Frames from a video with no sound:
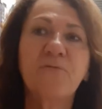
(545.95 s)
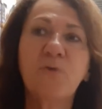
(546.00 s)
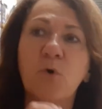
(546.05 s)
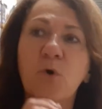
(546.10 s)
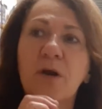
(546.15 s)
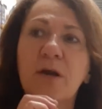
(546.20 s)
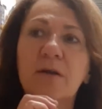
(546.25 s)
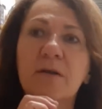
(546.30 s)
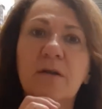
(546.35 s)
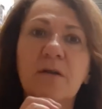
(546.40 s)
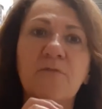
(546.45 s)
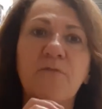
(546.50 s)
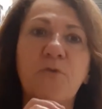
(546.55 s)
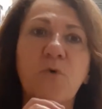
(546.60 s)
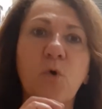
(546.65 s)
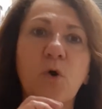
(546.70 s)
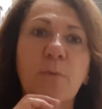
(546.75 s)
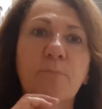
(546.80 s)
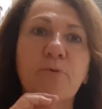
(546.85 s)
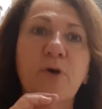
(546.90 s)

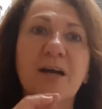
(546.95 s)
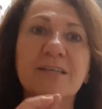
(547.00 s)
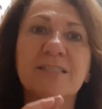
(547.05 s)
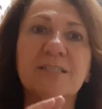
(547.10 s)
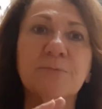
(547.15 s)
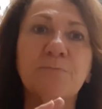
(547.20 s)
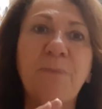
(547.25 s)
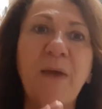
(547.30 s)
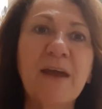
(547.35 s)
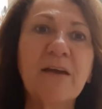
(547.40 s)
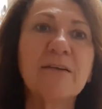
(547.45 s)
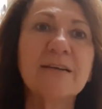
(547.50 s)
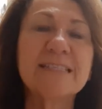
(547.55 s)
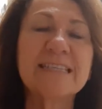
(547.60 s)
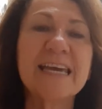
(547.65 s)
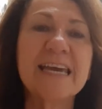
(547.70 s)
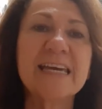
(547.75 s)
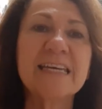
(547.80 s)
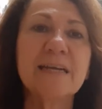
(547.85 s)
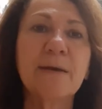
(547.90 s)
for
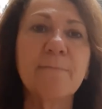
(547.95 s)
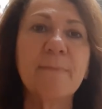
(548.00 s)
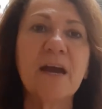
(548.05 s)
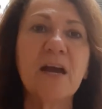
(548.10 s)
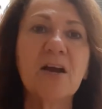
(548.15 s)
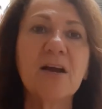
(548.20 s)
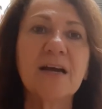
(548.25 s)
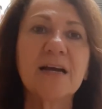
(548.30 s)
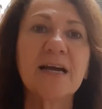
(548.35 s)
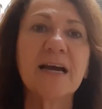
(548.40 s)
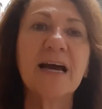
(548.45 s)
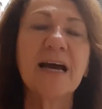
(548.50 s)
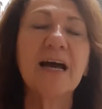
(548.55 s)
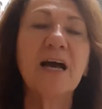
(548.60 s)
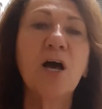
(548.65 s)
prosperity in America,